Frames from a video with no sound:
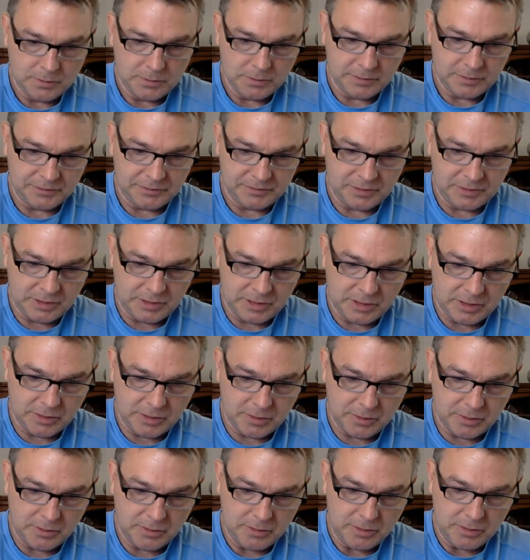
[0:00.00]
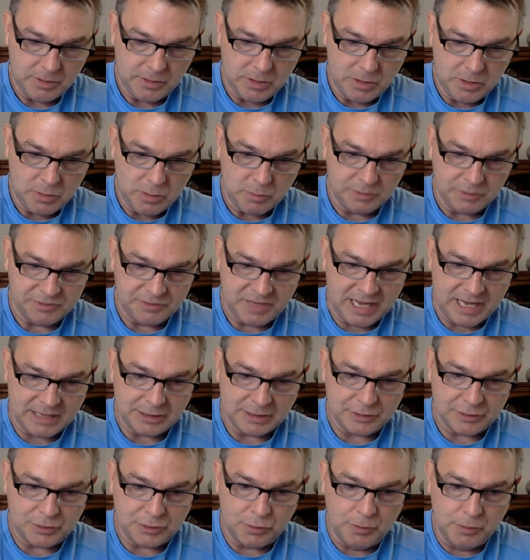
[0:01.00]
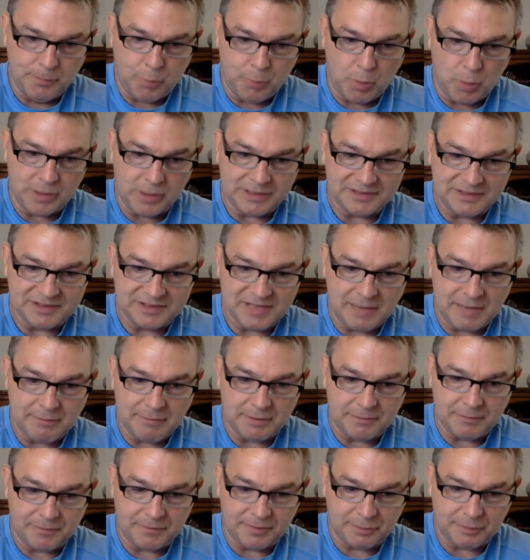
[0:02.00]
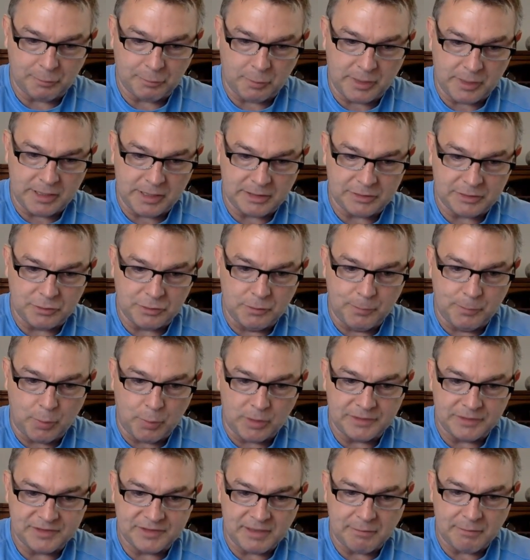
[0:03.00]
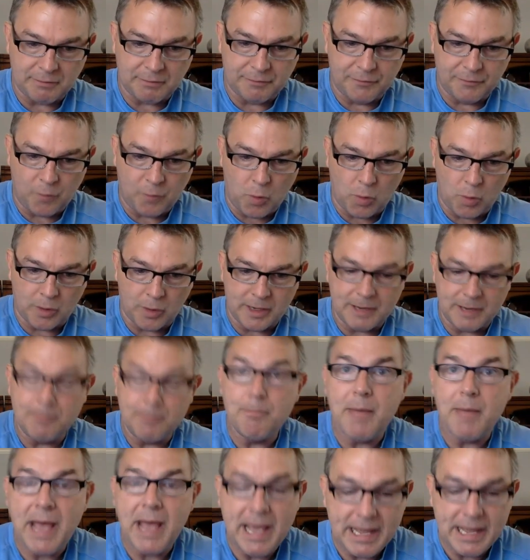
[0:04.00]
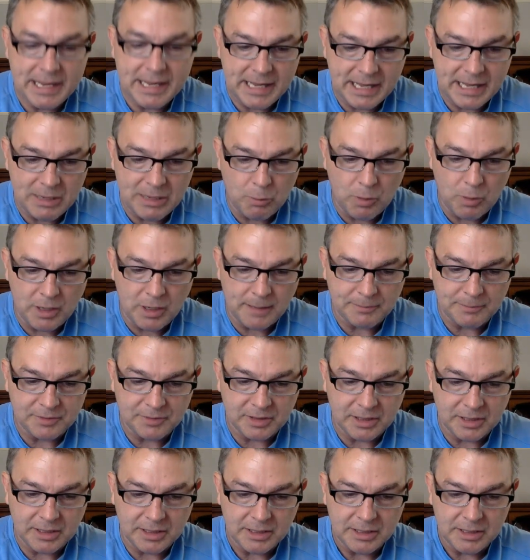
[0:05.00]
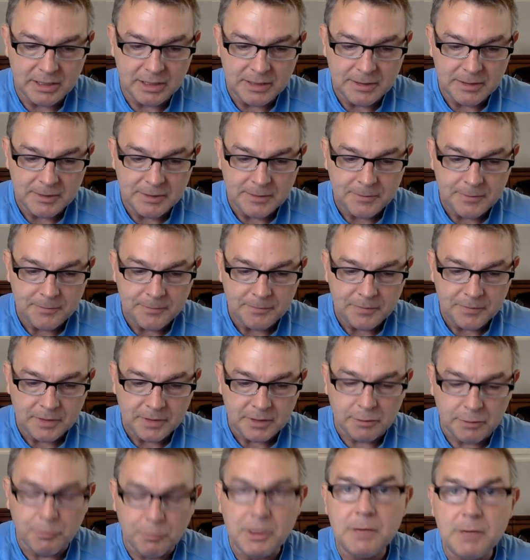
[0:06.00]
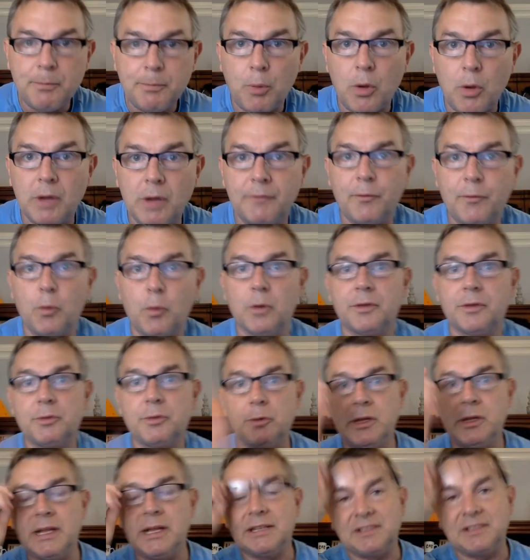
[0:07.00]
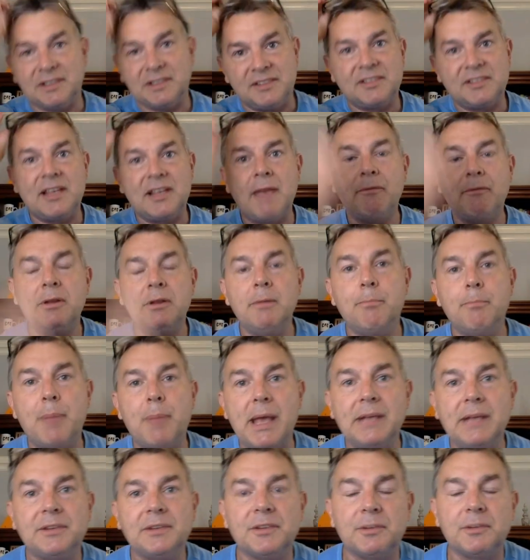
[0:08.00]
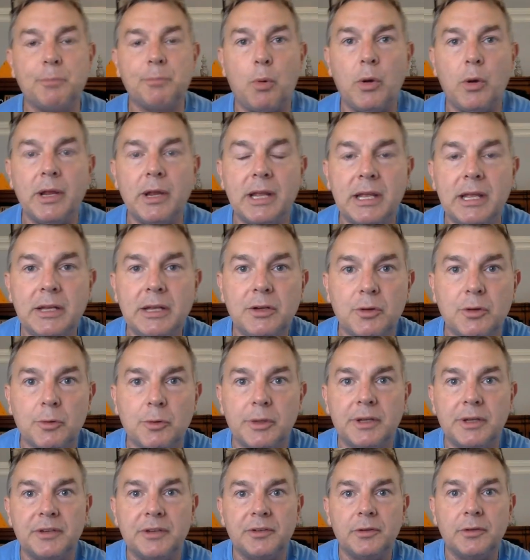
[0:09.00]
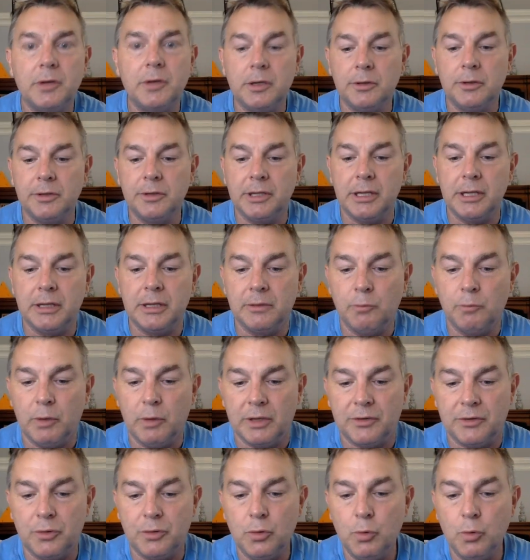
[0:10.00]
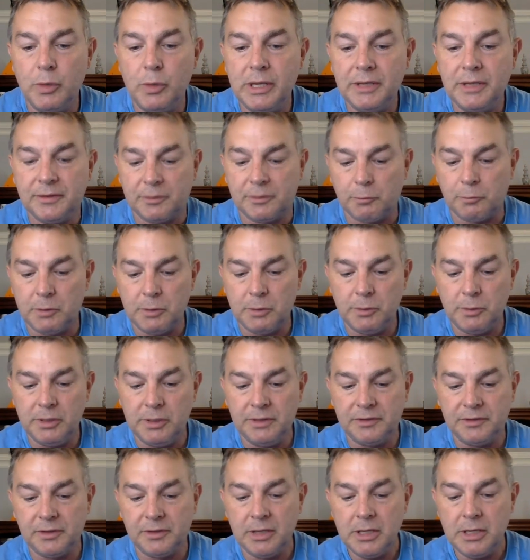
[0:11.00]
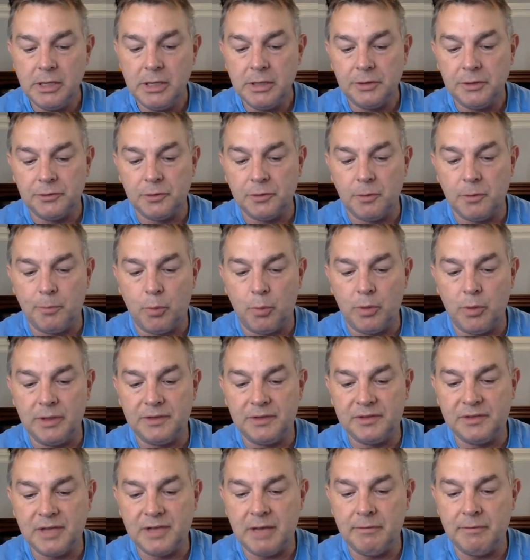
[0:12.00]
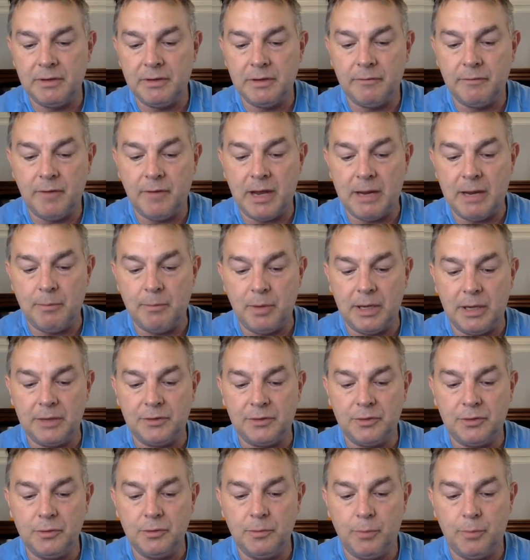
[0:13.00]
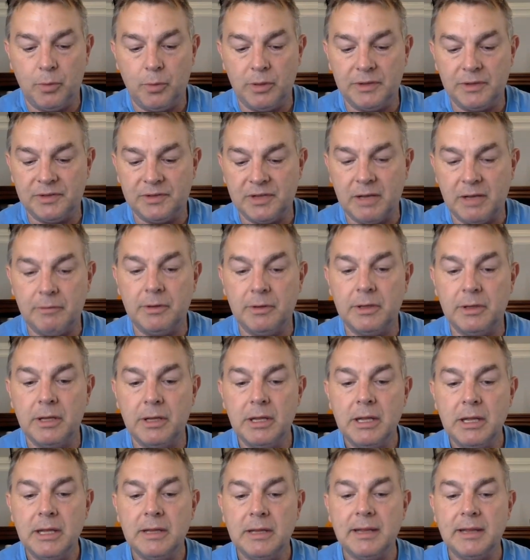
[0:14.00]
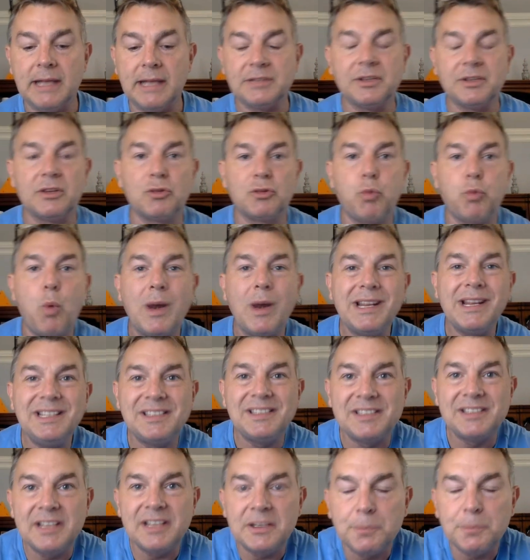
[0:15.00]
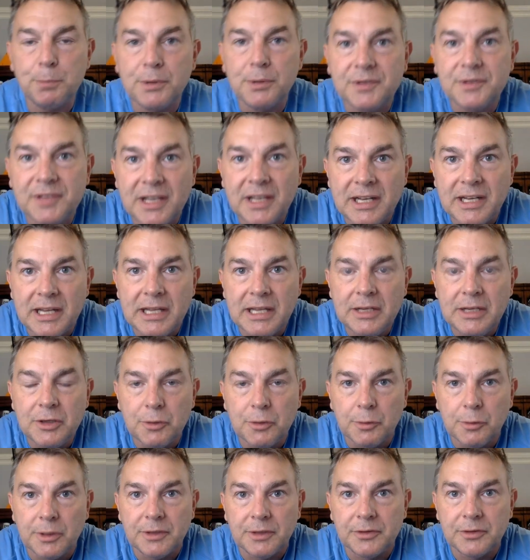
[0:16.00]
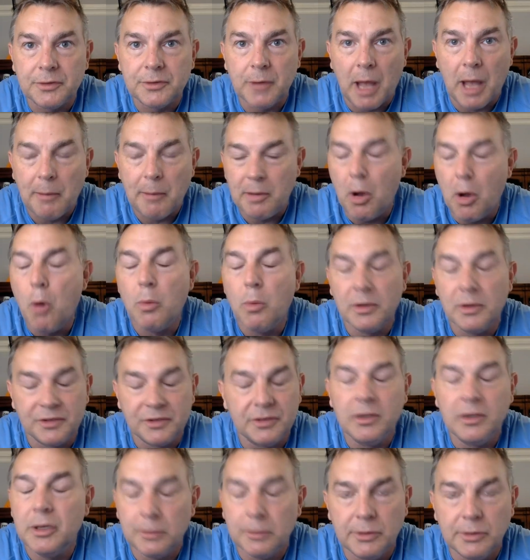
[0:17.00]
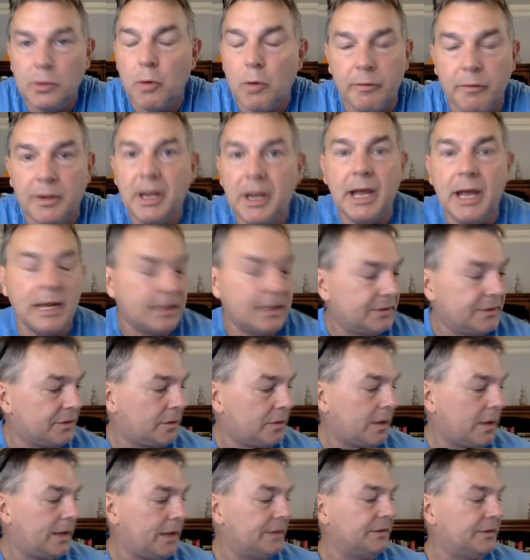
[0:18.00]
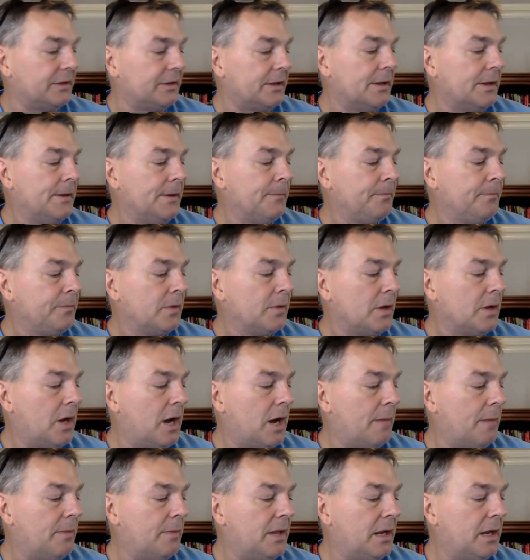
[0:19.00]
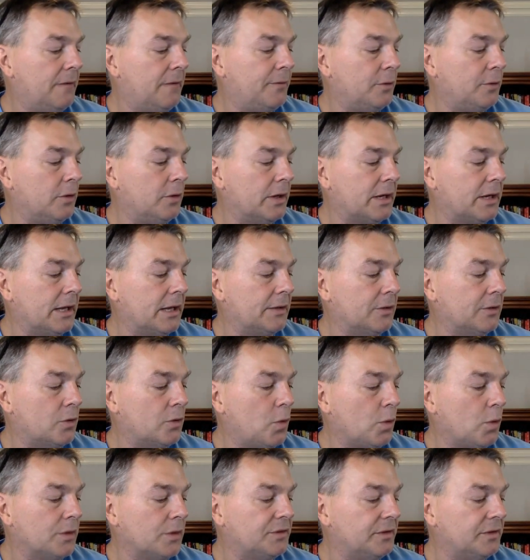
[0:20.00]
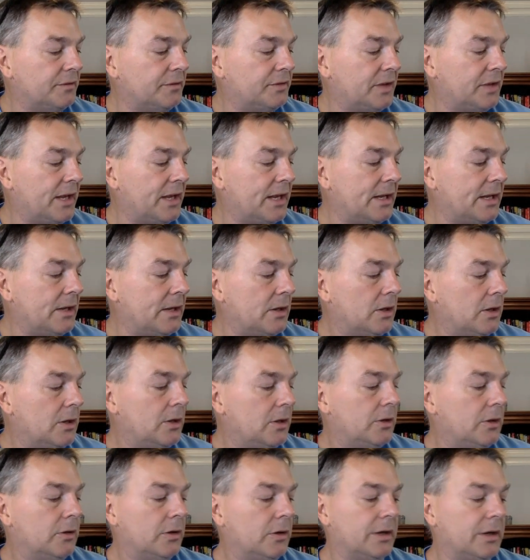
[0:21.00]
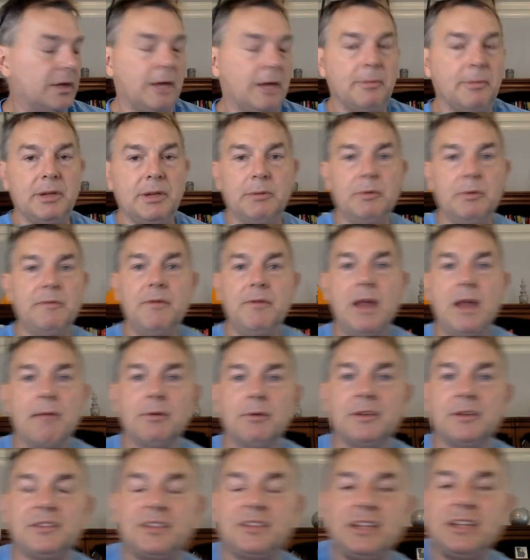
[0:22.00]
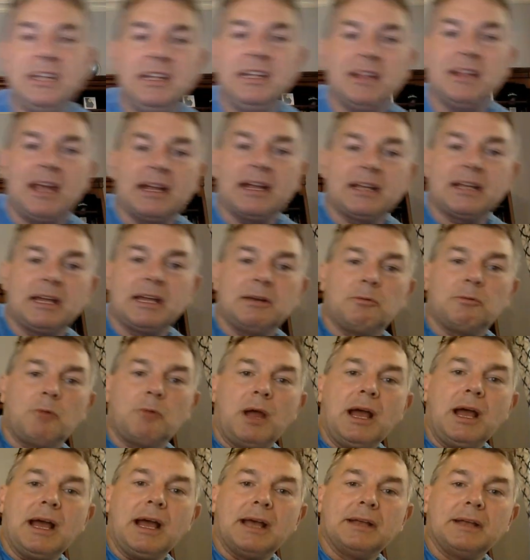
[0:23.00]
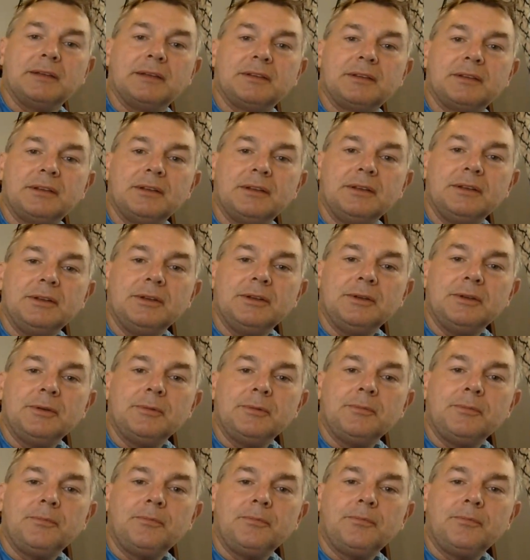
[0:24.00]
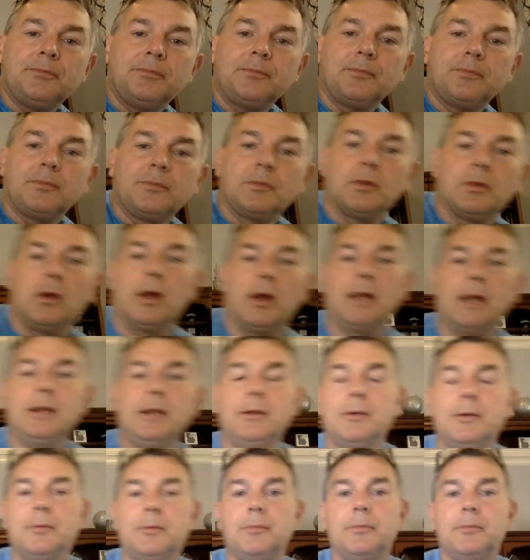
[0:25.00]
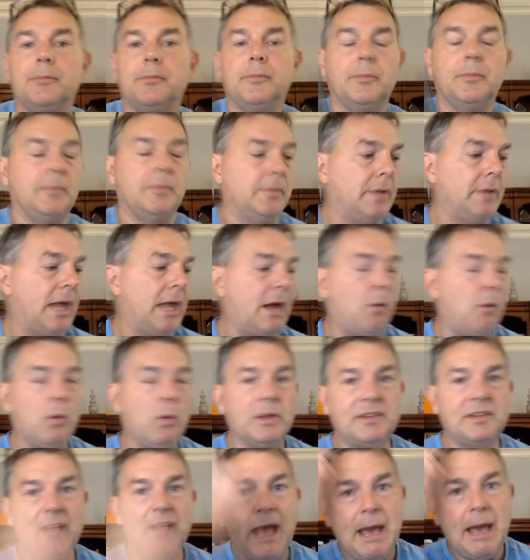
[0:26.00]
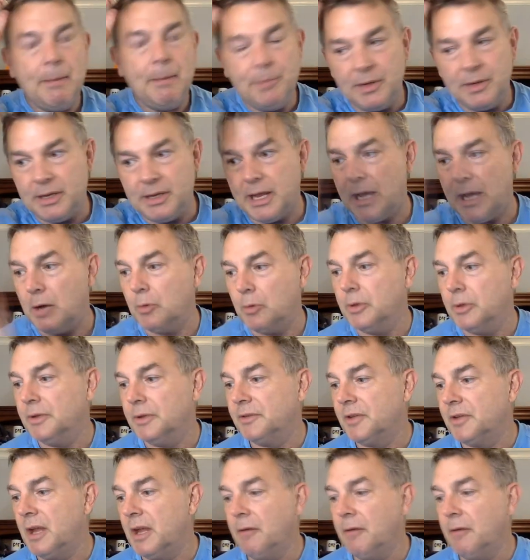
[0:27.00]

let's see here was down to 2.73, 2.74 in May, and it went up to 3.43. That's a 70 basis point increase, literally in what, two weeks, three weeks? So 0.7 divided by 2.7. That's a 26% increase. I mean, almost literally overnight. It's crazy. Um, and then if you look at the course of, say, look, I mean, we've never seen that kind of rise. All right. Now, what's happening now is